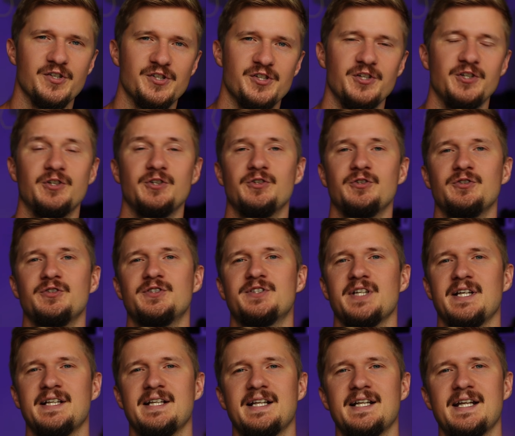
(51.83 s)
shoes,
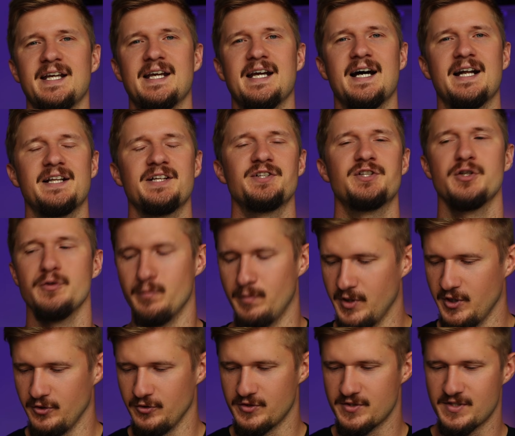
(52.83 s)
and then they got into
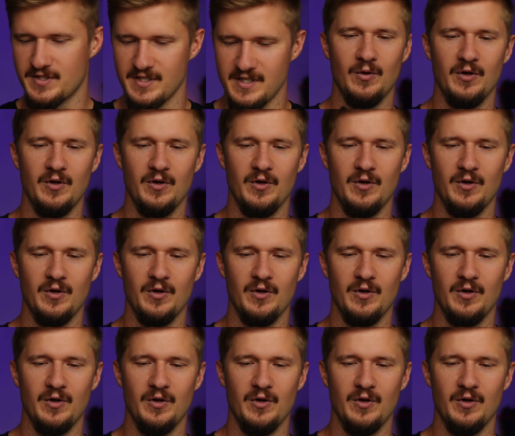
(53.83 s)
boots.